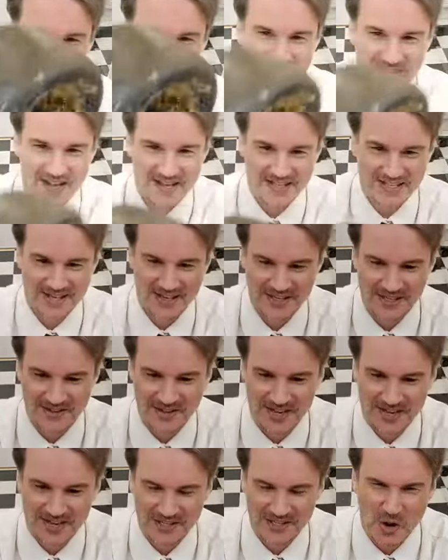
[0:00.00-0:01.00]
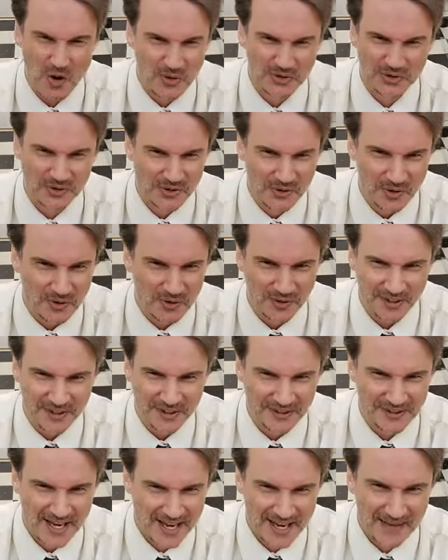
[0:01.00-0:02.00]
and that tells you that it's old school and
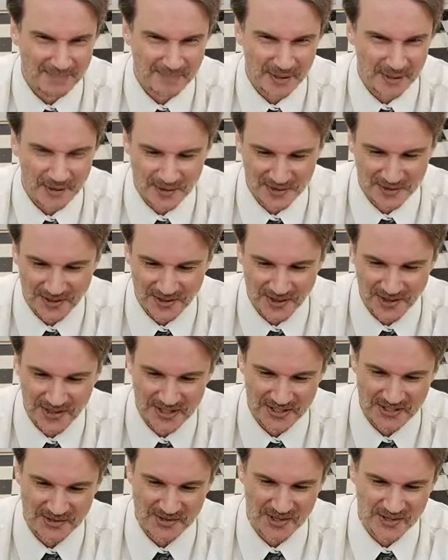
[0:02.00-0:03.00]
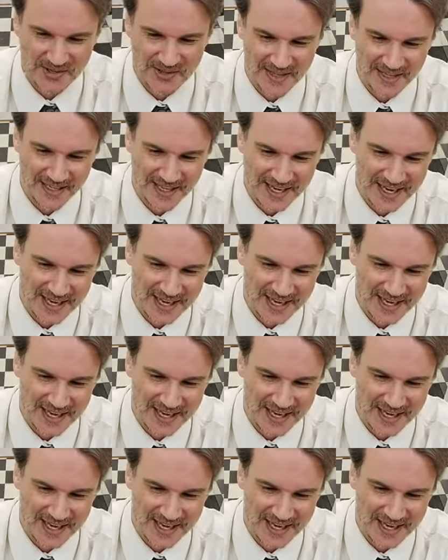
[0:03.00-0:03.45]
it's hand blown and all that sort of thing.